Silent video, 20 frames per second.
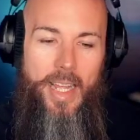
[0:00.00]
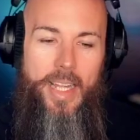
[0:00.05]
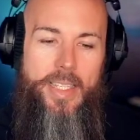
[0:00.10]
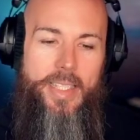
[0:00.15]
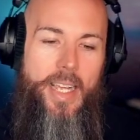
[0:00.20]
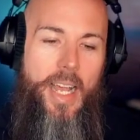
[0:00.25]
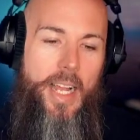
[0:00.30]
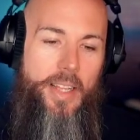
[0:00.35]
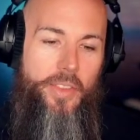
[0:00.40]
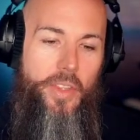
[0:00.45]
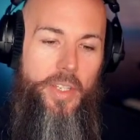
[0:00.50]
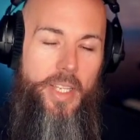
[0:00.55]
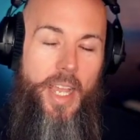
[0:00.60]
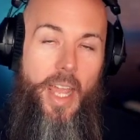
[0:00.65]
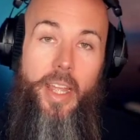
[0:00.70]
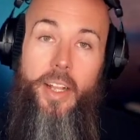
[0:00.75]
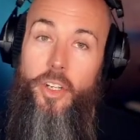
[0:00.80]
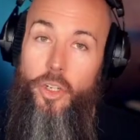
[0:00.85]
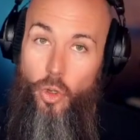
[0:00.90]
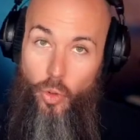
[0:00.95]
It's got
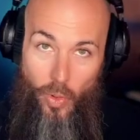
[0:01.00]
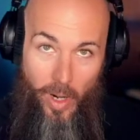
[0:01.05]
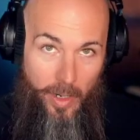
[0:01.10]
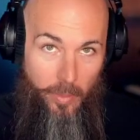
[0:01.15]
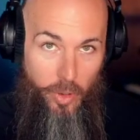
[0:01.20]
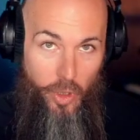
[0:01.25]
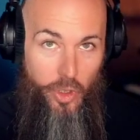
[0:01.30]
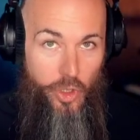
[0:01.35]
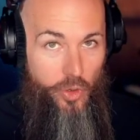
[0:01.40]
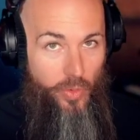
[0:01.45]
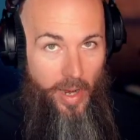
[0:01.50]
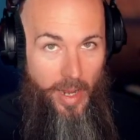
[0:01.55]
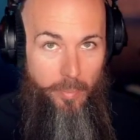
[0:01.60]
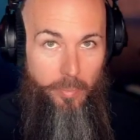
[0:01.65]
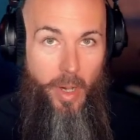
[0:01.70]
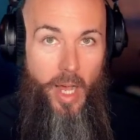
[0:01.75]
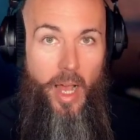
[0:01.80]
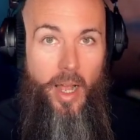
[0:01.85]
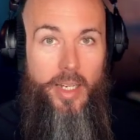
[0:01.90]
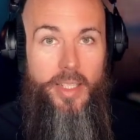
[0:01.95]
the incredible
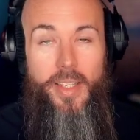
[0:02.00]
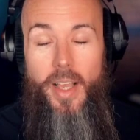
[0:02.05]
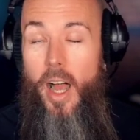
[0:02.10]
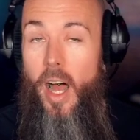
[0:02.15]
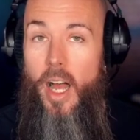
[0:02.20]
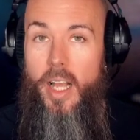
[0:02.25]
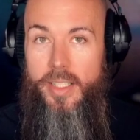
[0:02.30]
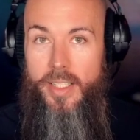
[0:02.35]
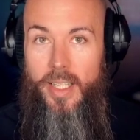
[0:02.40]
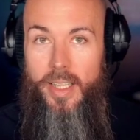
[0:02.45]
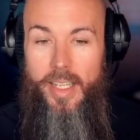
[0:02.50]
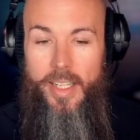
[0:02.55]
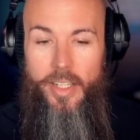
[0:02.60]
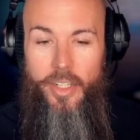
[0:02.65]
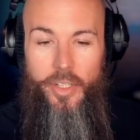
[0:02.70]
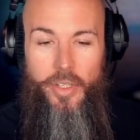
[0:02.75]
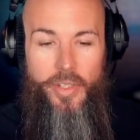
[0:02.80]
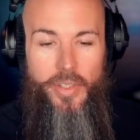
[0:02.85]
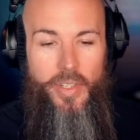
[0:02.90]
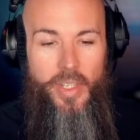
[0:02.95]
Dreadbox
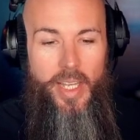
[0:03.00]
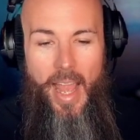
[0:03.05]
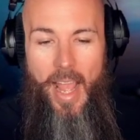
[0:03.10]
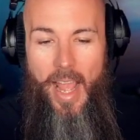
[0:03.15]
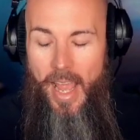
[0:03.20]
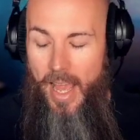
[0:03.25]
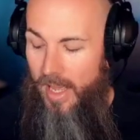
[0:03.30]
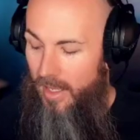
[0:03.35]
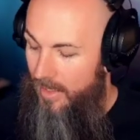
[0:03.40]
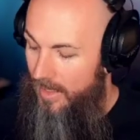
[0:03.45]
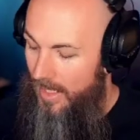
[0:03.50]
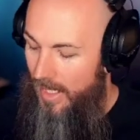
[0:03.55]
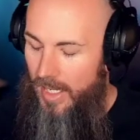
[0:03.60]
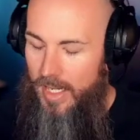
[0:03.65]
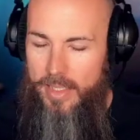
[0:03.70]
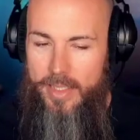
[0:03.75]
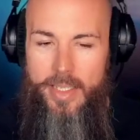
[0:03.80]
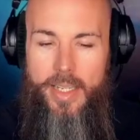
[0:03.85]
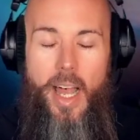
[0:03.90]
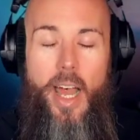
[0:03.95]
oscillators and
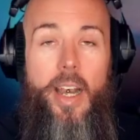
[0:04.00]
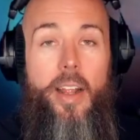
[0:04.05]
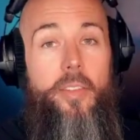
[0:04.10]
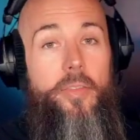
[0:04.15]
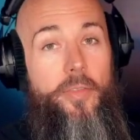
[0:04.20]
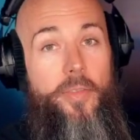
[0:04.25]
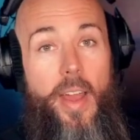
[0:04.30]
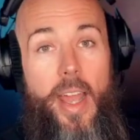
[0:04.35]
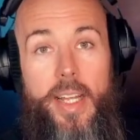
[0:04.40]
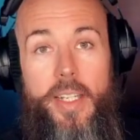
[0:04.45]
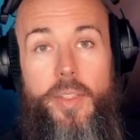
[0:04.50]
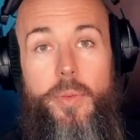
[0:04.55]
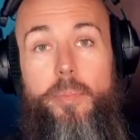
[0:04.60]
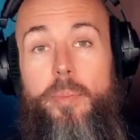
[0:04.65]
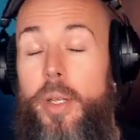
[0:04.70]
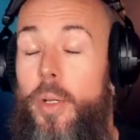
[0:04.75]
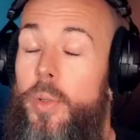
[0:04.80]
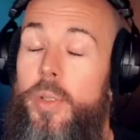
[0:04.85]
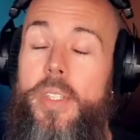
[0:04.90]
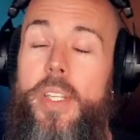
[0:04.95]
it's got effects
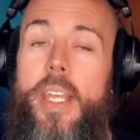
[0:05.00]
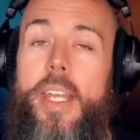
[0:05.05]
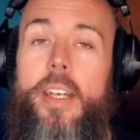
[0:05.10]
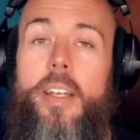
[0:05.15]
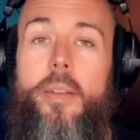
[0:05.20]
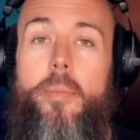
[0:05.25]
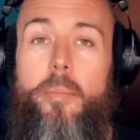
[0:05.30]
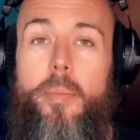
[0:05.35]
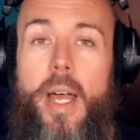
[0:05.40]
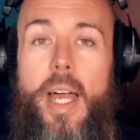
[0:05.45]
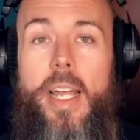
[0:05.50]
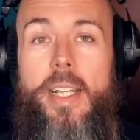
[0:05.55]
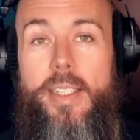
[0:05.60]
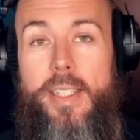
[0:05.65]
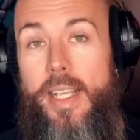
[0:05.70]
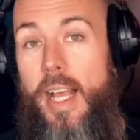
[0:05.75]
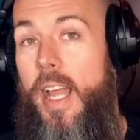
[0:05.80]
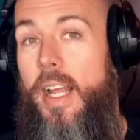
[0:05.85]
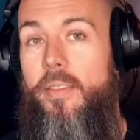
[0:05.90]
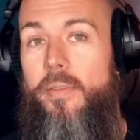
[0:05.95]
built in by
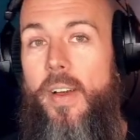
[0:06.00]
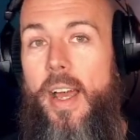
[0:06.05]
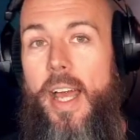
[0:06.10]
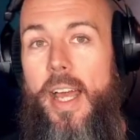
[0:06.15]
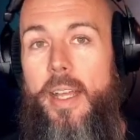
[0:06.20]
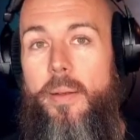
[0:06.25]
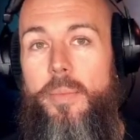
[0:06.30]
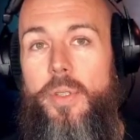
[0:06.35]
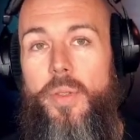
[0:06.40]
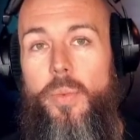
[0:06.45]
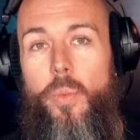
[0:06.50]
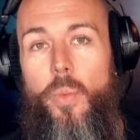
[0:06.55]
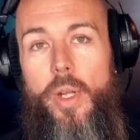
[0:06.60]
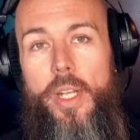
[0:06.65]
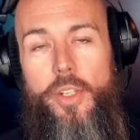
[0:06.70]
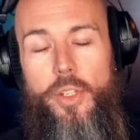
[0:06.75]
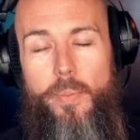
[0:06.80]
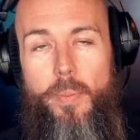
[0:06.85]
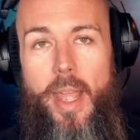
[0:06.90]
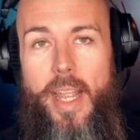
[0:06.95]
Sine Vibes,
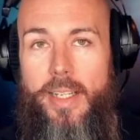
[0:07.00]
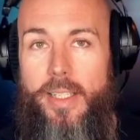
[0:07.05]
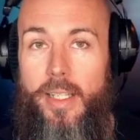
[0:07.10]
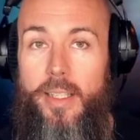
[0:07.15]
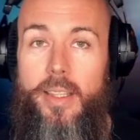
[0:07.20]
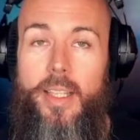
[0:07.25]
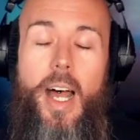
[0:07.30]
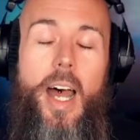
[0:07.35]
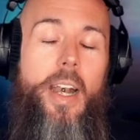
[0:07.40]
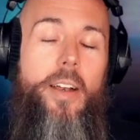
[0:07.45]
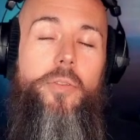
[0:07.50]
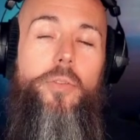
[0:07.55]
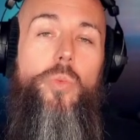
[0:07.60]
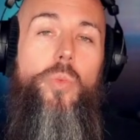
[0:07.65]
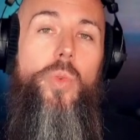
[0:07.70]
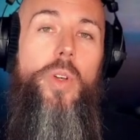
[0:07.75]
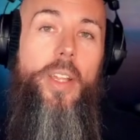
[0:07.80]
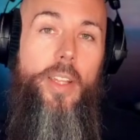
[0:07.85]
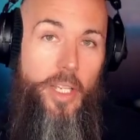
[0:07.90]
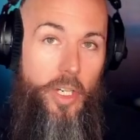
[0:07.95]
which makes a lot
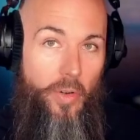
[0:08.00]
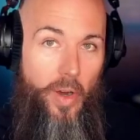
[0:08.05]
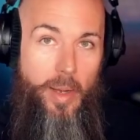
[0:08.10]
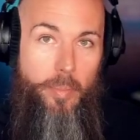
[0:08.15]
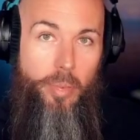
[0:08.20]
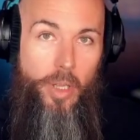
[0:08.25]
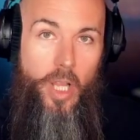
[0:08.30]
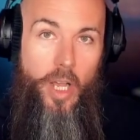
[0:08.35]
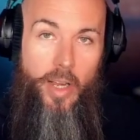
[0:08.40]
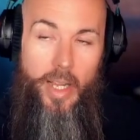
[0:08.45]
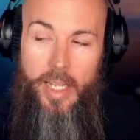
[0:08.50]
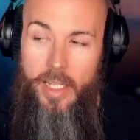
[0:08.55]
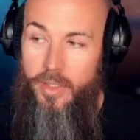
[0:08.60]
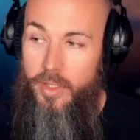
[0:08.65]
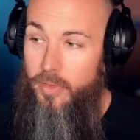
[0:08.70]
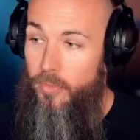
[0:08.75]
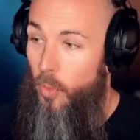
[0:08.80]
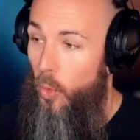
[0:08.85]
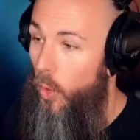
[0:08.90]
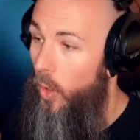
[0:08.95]
of really great
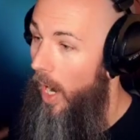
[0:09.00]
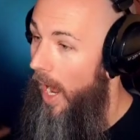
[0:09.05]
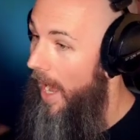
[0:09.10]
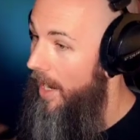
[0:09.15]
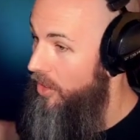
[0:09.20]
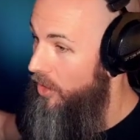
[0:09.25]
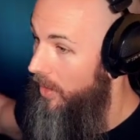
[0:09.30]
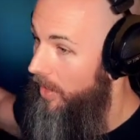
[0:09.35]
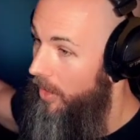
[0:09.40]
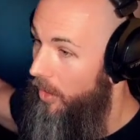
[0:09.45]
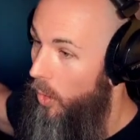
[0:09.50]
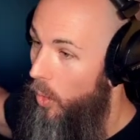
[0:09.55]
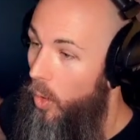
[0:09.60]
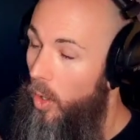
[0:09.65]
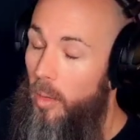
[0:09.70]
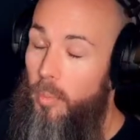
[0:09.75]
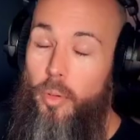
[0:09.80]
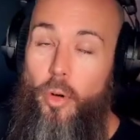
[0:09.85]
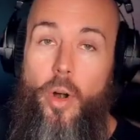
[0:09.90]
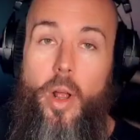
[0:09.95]
plugins for actually the
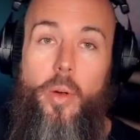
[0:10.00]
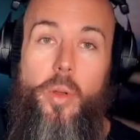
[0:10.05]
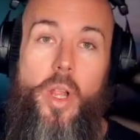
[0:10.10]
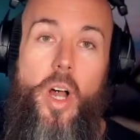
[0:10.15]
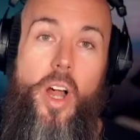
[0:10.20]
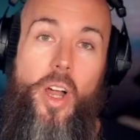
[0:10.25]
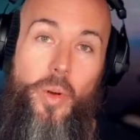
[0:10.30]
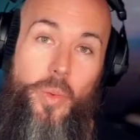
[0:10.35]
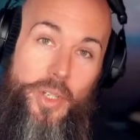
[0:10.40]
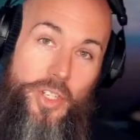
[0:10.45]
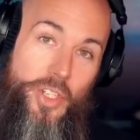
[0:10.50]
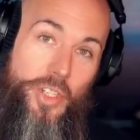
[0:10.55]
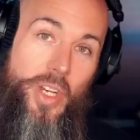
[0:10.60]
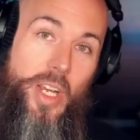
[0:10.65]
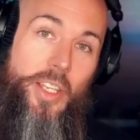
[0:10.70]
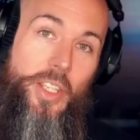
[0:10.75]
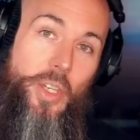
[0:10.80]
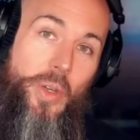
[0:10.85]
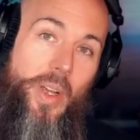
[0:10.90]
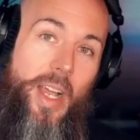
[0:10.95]
Chord Prologue, which
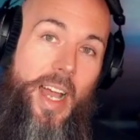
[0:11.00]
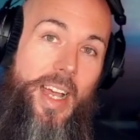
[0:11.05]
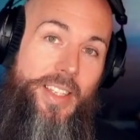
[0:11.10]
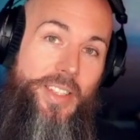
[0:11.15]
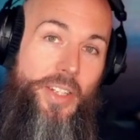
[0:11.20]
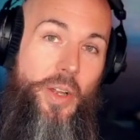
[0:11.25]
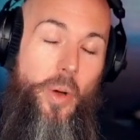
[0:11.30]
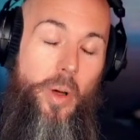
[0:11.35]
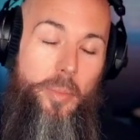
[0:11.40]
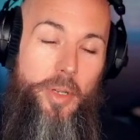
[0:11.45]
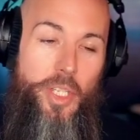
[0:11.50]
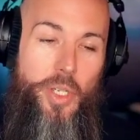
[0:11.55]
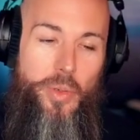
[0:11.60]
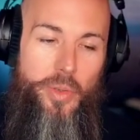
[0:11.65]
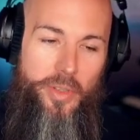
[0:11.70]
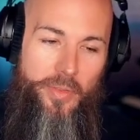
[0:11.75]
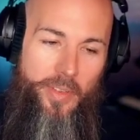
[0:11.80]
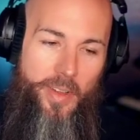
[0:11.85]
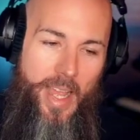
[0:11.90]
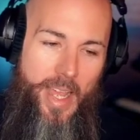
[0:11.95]
you guys know I'm a
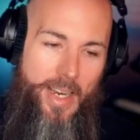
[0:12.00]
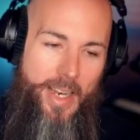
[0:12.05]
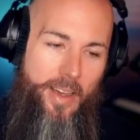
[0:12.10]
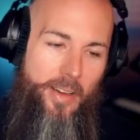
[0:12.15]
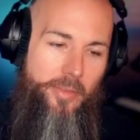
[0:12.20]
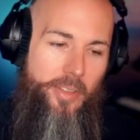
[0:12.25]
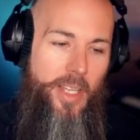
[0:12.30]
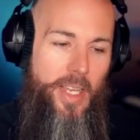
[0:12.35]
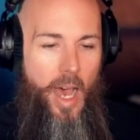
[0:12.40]
huge fan of.